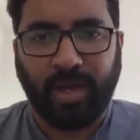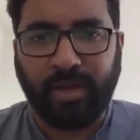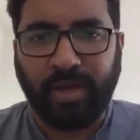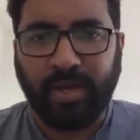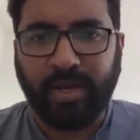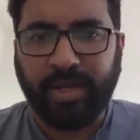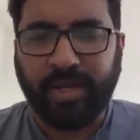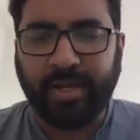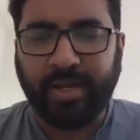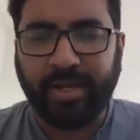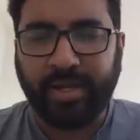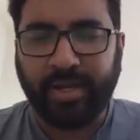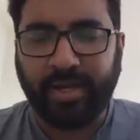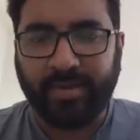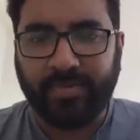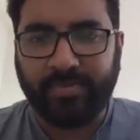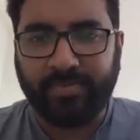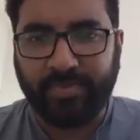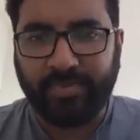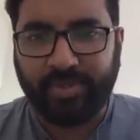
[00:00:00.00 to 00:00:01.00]
Arnagiri,
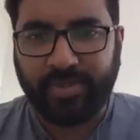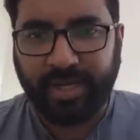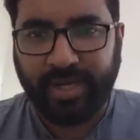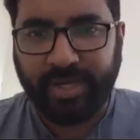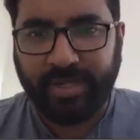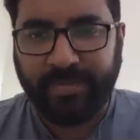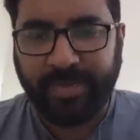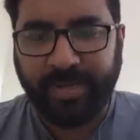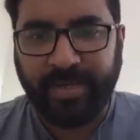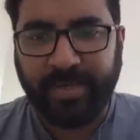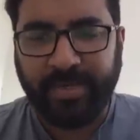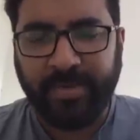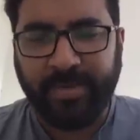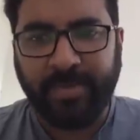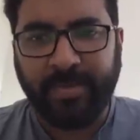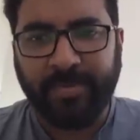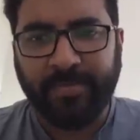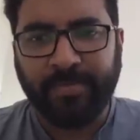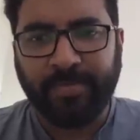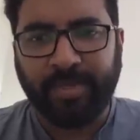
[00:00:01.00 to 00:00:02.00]
uh, share the mail,
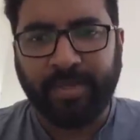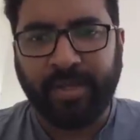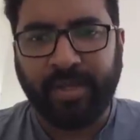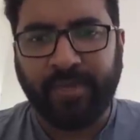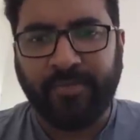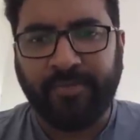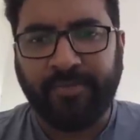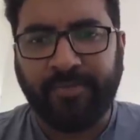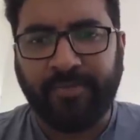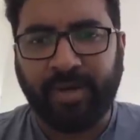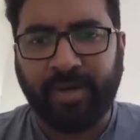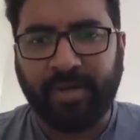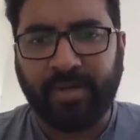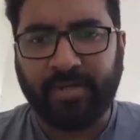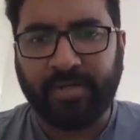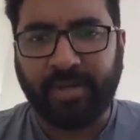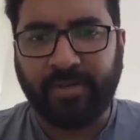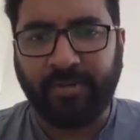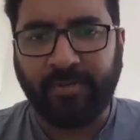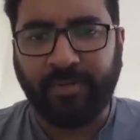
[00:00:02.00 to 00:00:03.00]
and if uh,
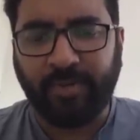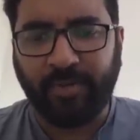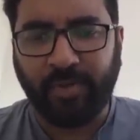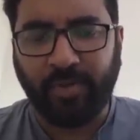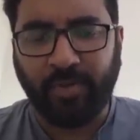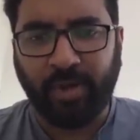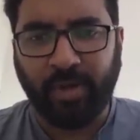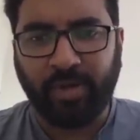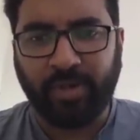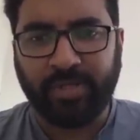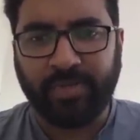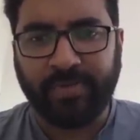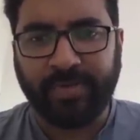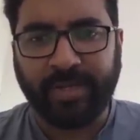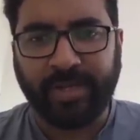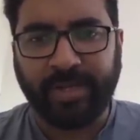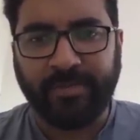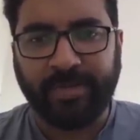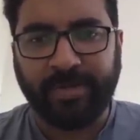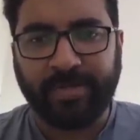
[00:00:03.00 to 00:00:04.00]
some of you do want to
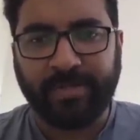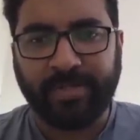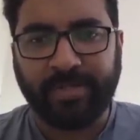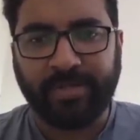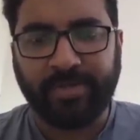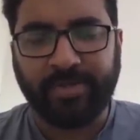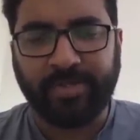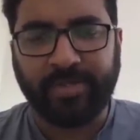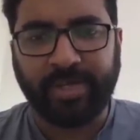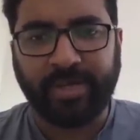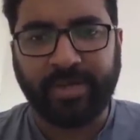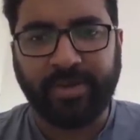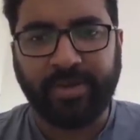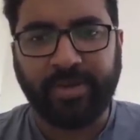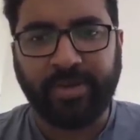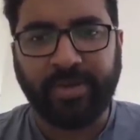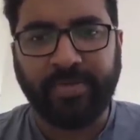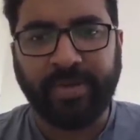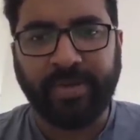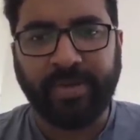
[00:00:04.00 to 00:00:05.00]
speak in person, you share
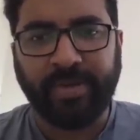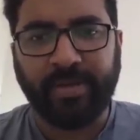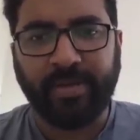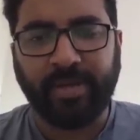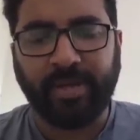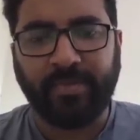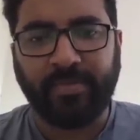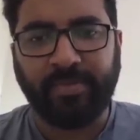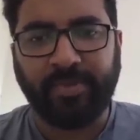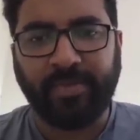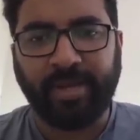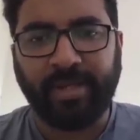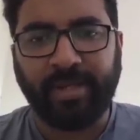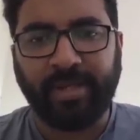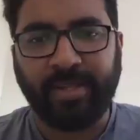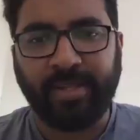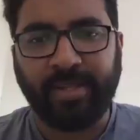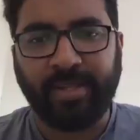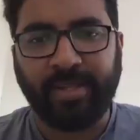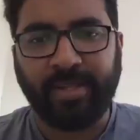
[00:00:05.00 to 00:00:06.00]
your email, uh,
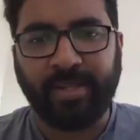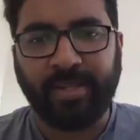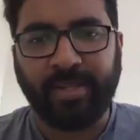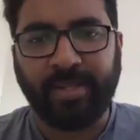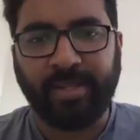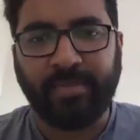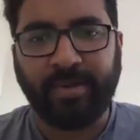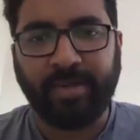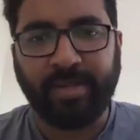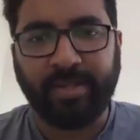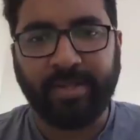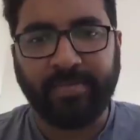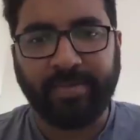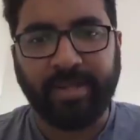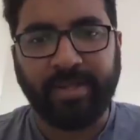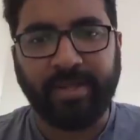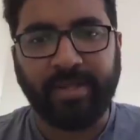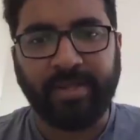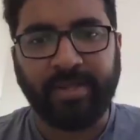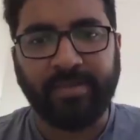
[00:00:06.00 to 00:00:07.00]
mobile number in the
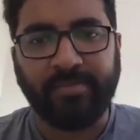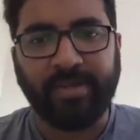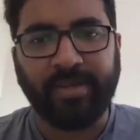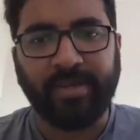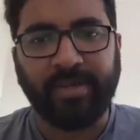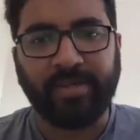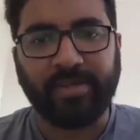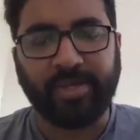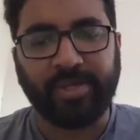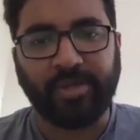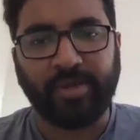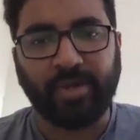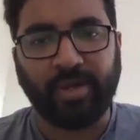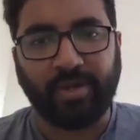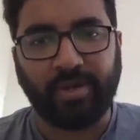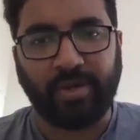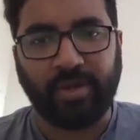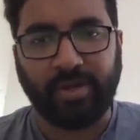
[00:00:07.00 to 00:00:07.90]
mail, and then we'll schedule a call.